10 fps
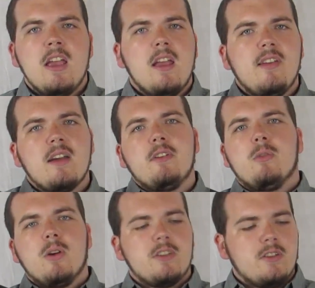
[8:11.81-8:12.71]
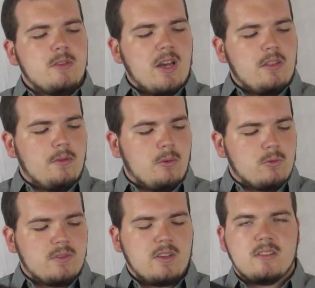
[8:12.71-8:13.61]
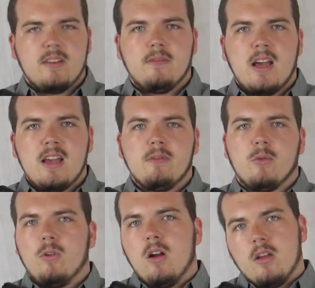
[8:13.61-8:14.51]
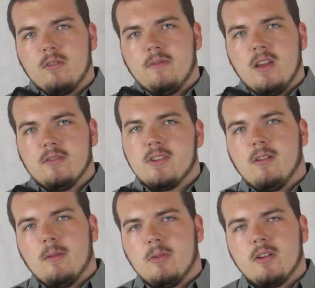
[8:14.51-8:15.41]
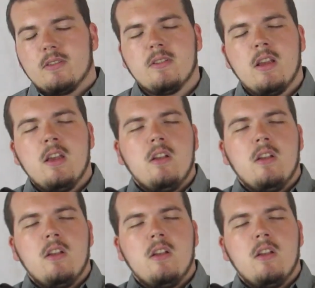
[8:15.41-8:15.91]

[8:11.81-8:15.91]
If you have any questions about the 416A5 or other VFC replicas,